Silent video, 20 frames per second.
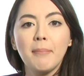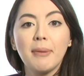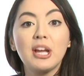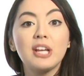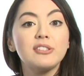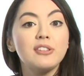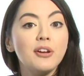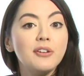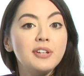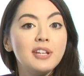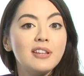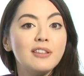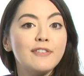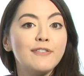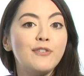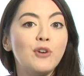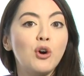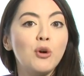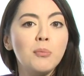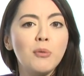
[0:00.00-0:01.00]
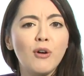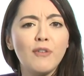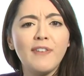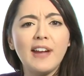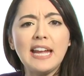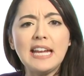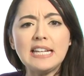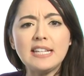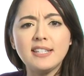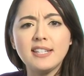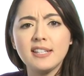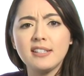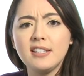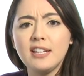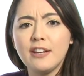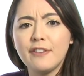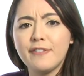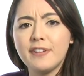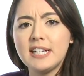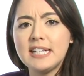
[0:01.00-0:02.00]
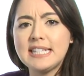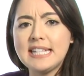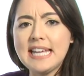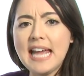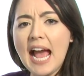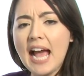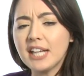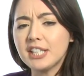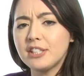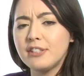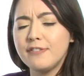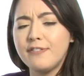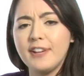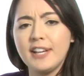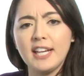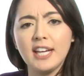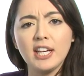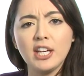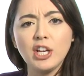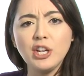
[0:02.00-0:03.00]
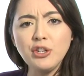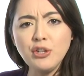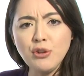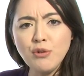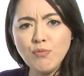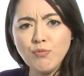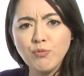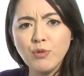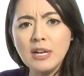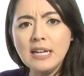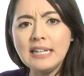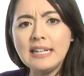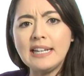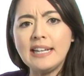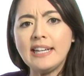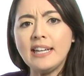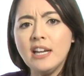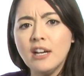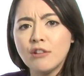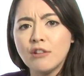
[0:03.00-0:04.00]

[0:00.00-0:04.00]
Because only in the form of a Disney Infinity action figure can you really